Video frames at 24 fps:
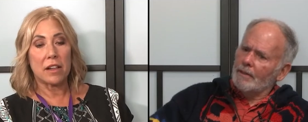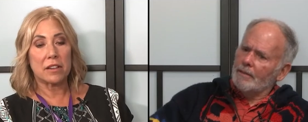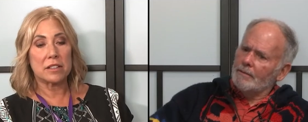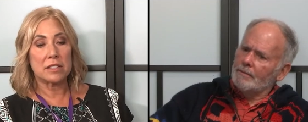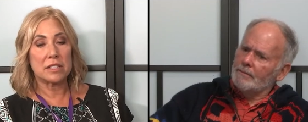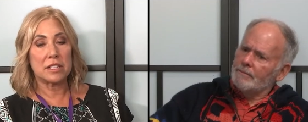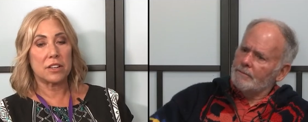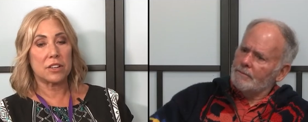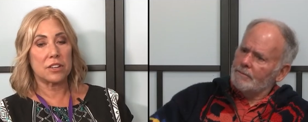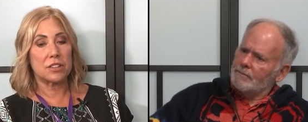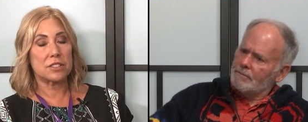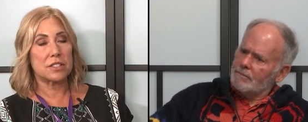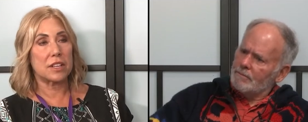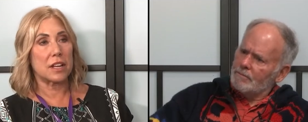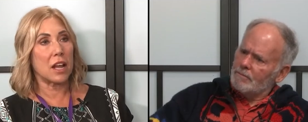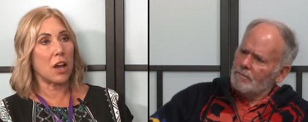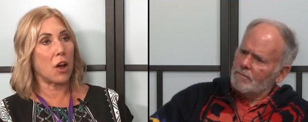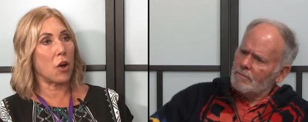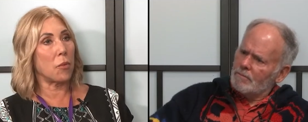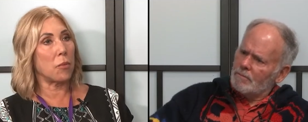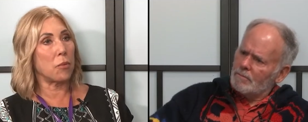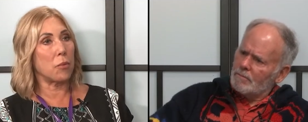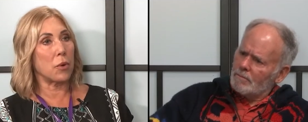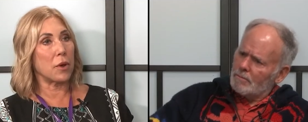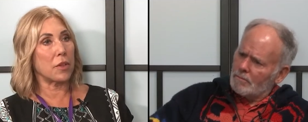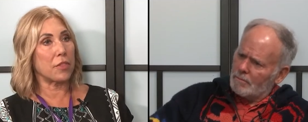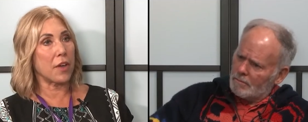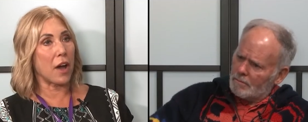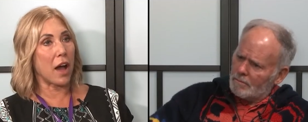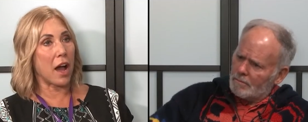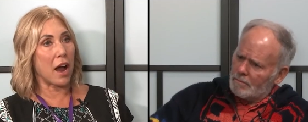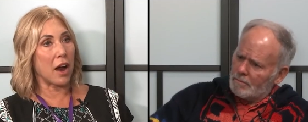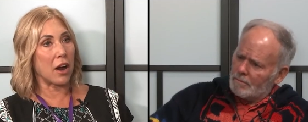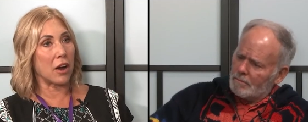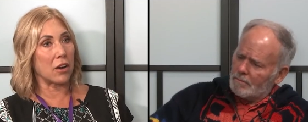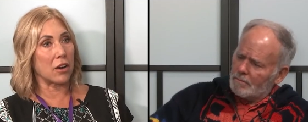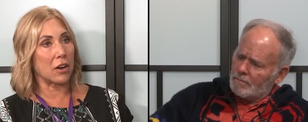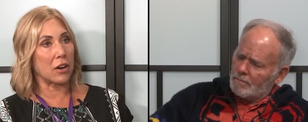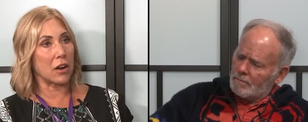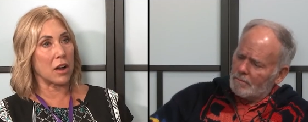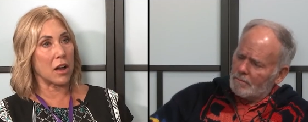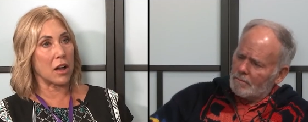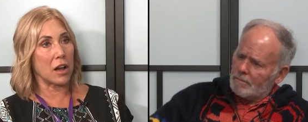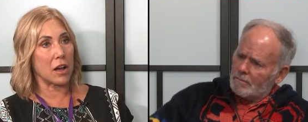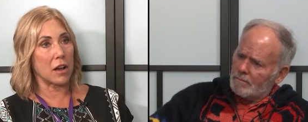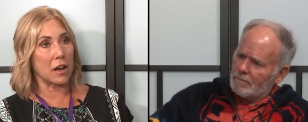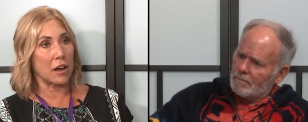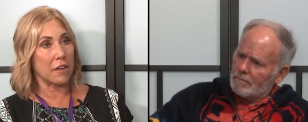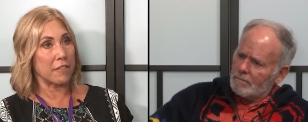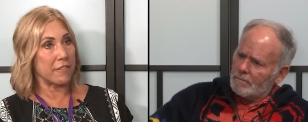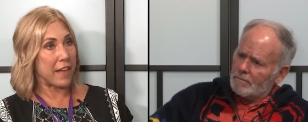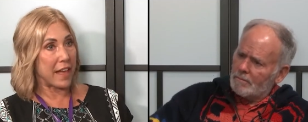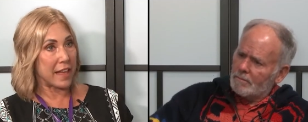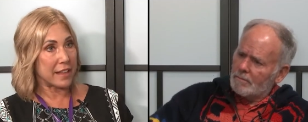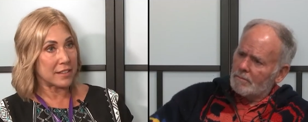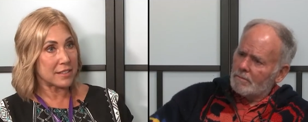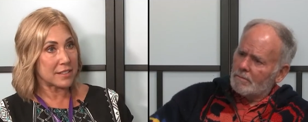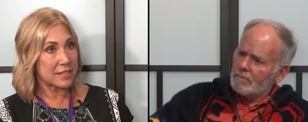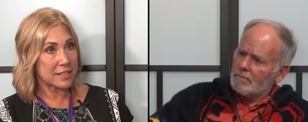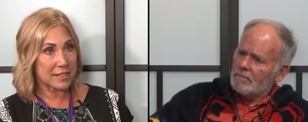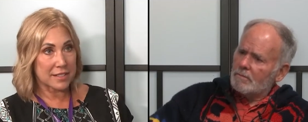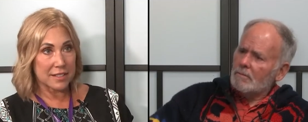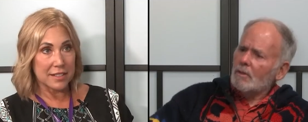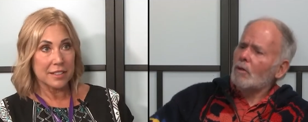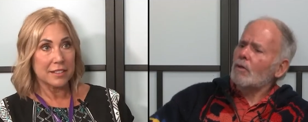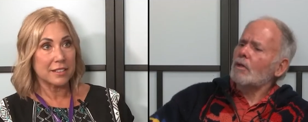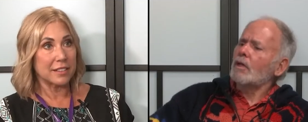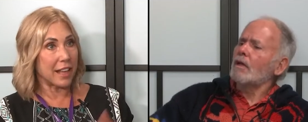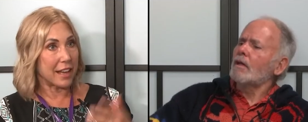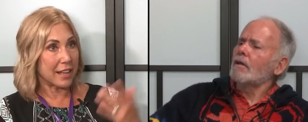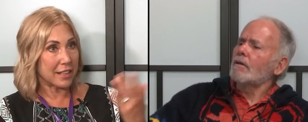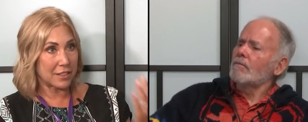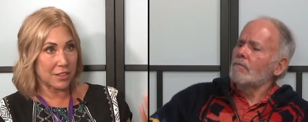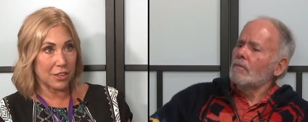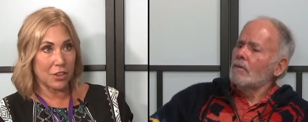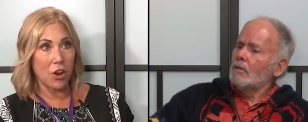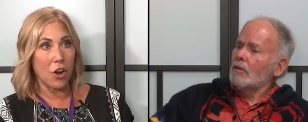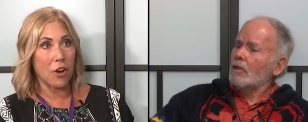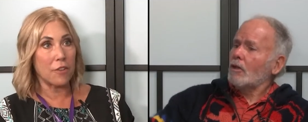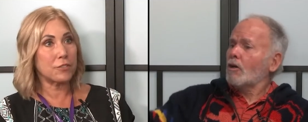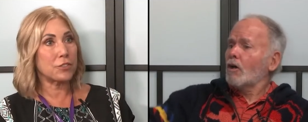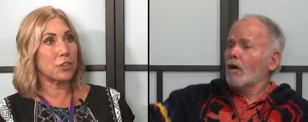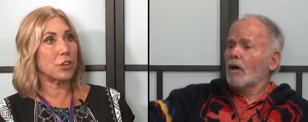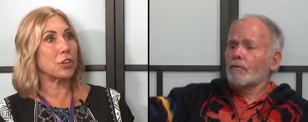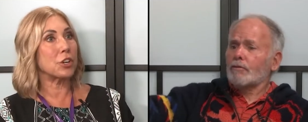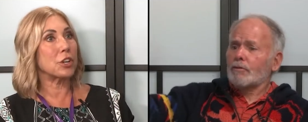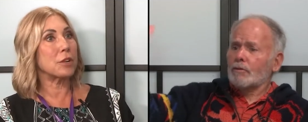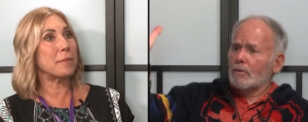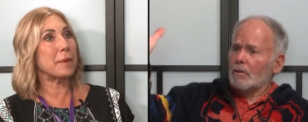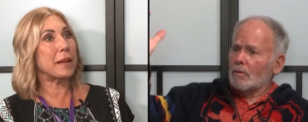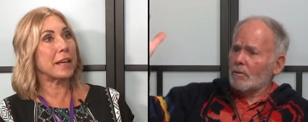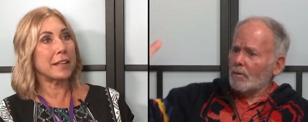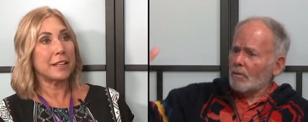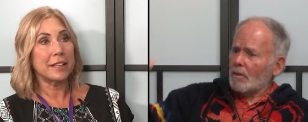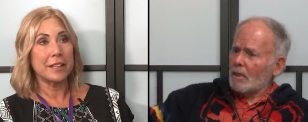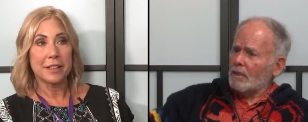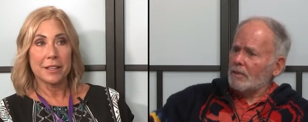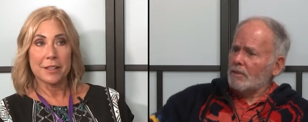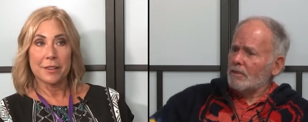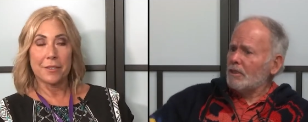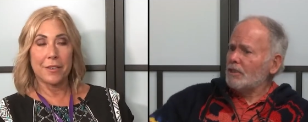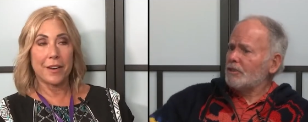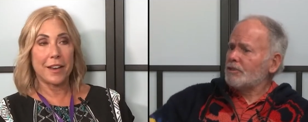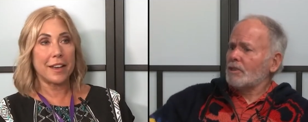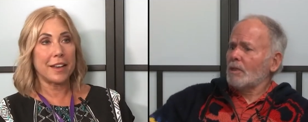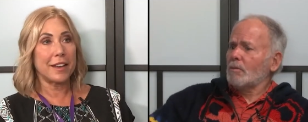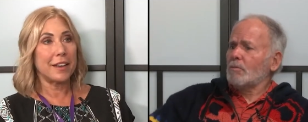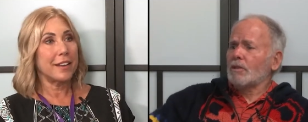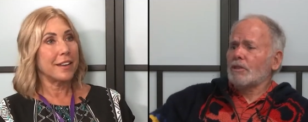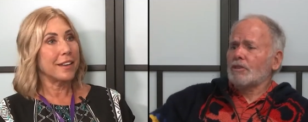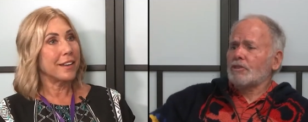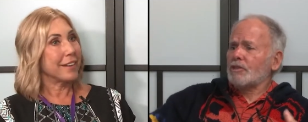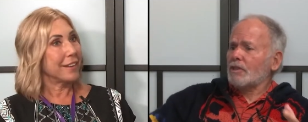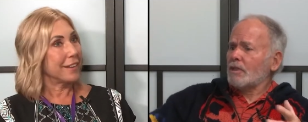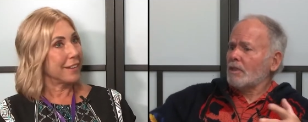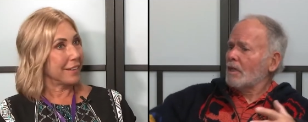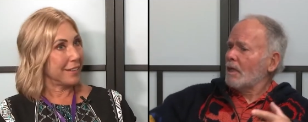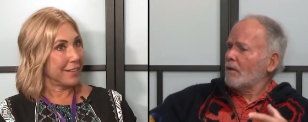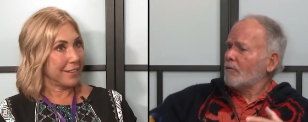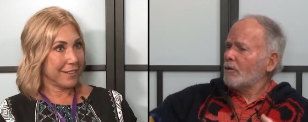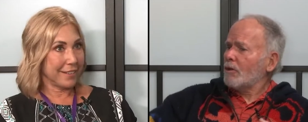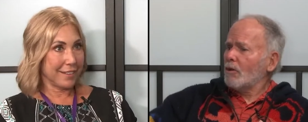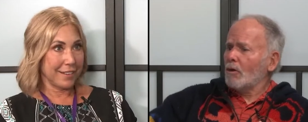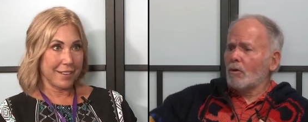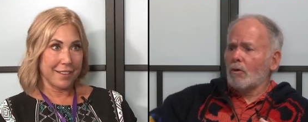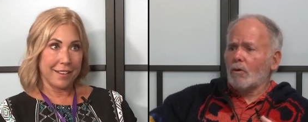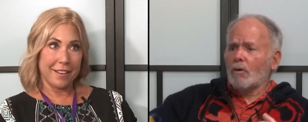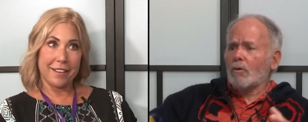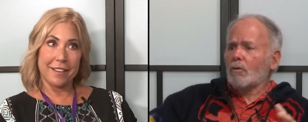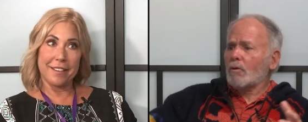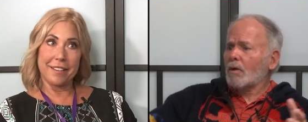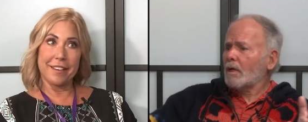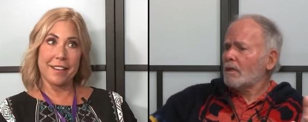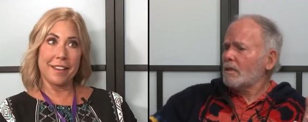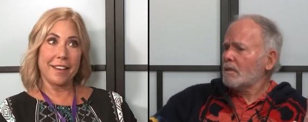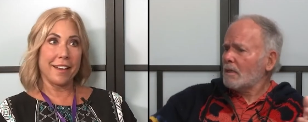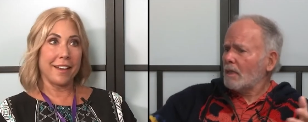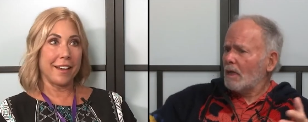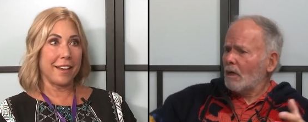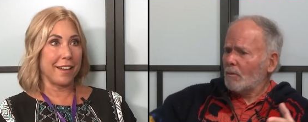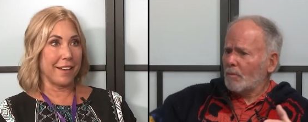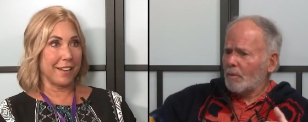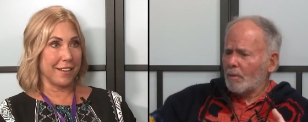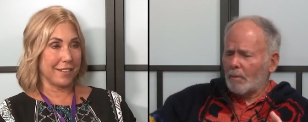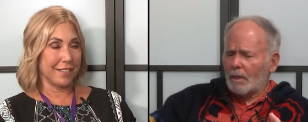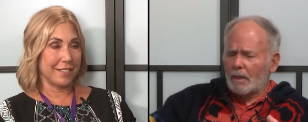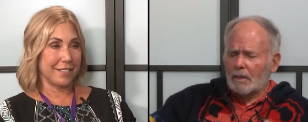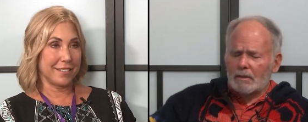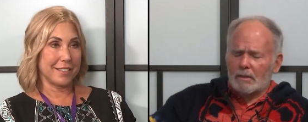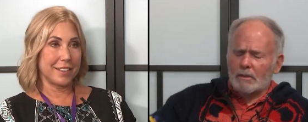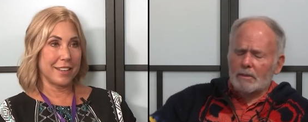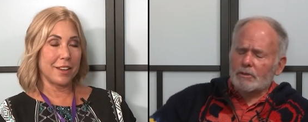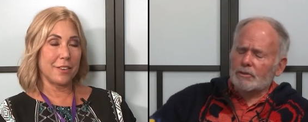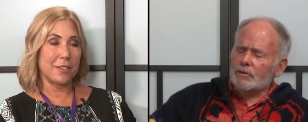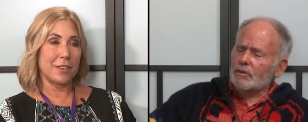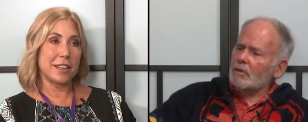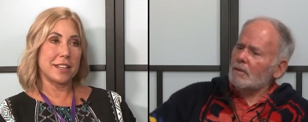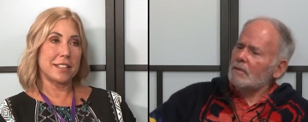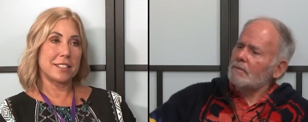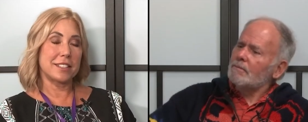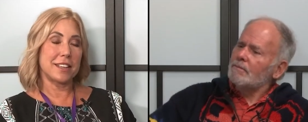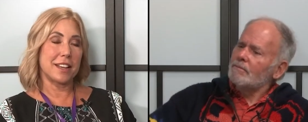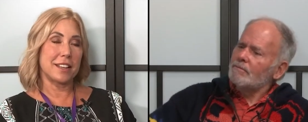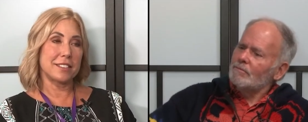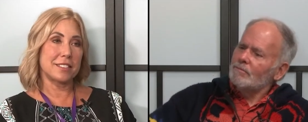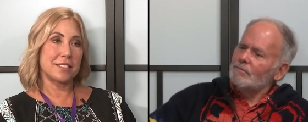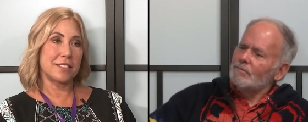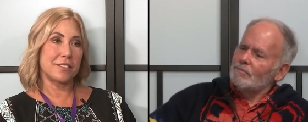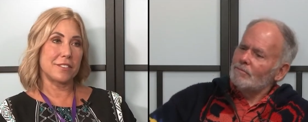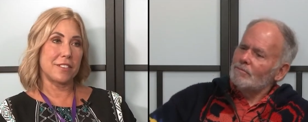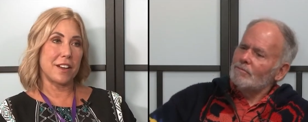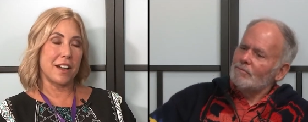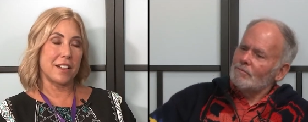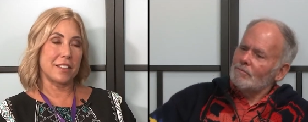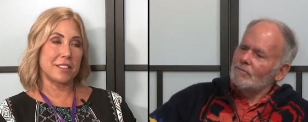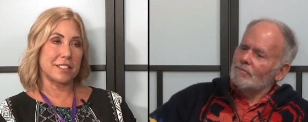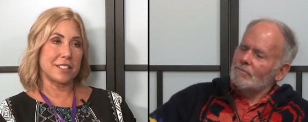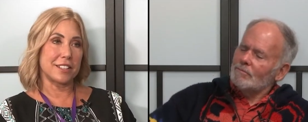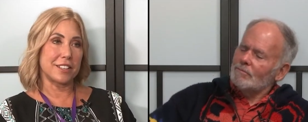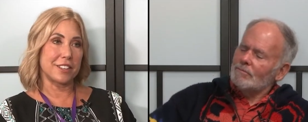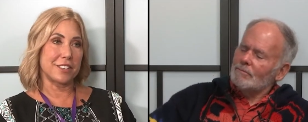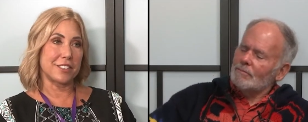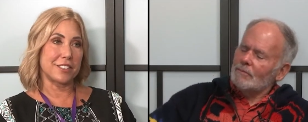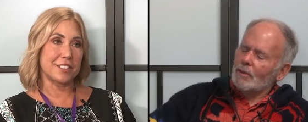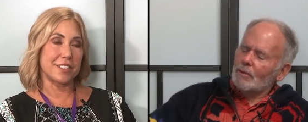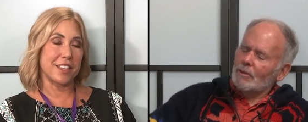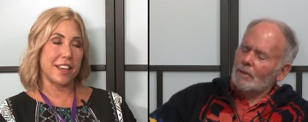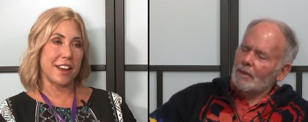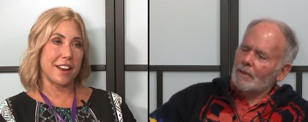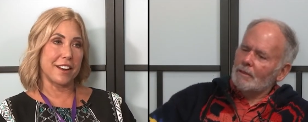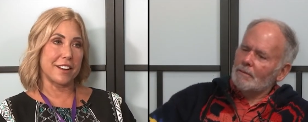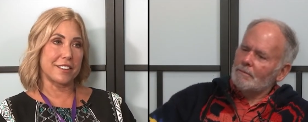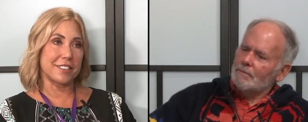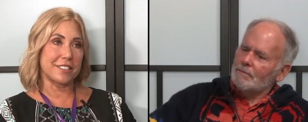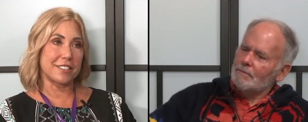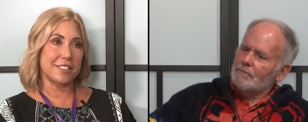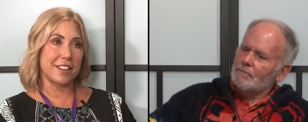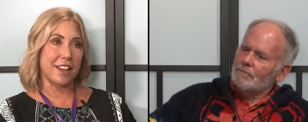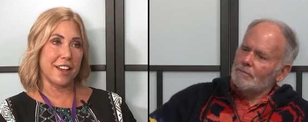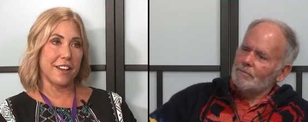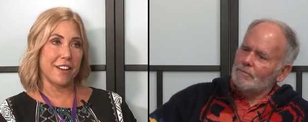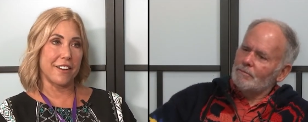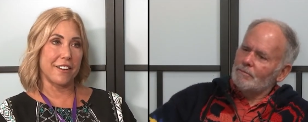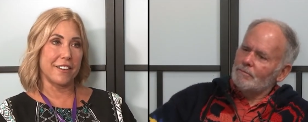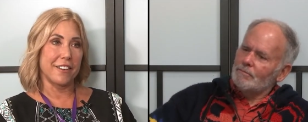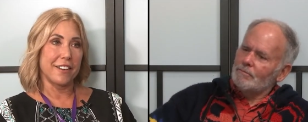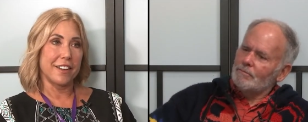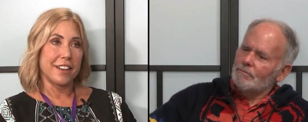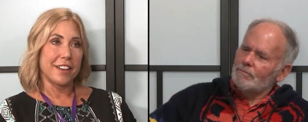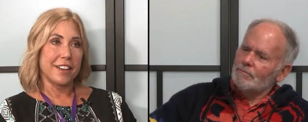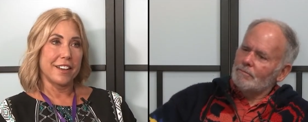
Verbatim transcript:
Speaker 1: volunteers that help with our events,
Speaker 2: okay, like the golf tournament. Right? You need someone to sit at every hole,
Speaker 1: right? Yeah, and help them out. Yeah, sure. We had tons of volunteers there, so